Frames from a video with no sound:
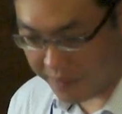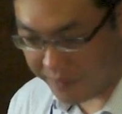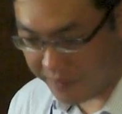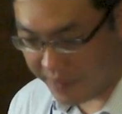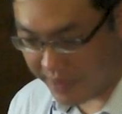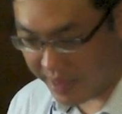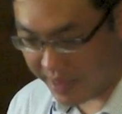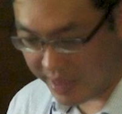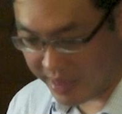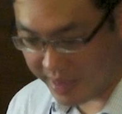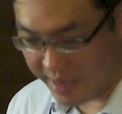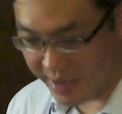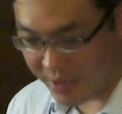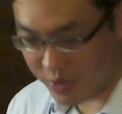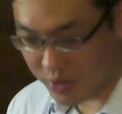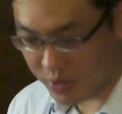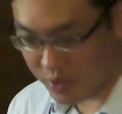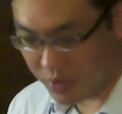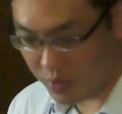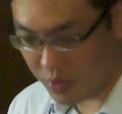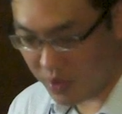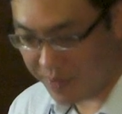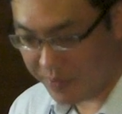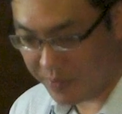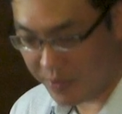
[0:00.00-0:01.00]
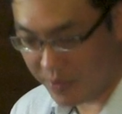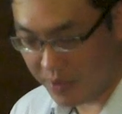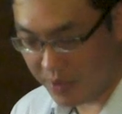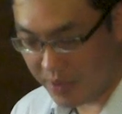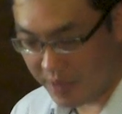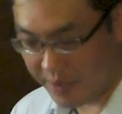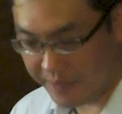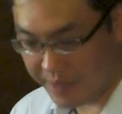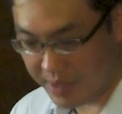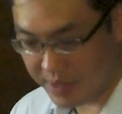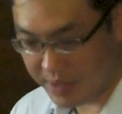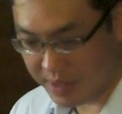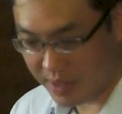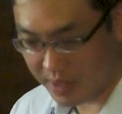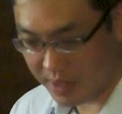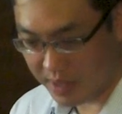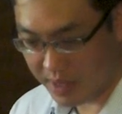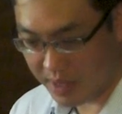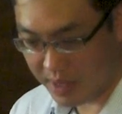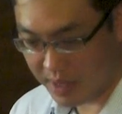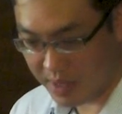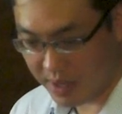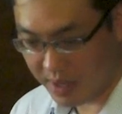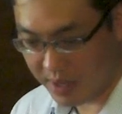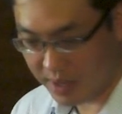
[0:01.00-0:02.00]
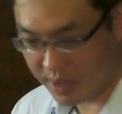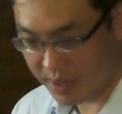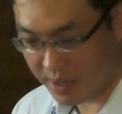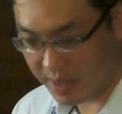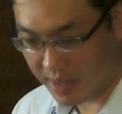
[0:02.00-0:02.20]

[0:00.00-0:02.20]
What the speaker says: the validation, right? Because everything here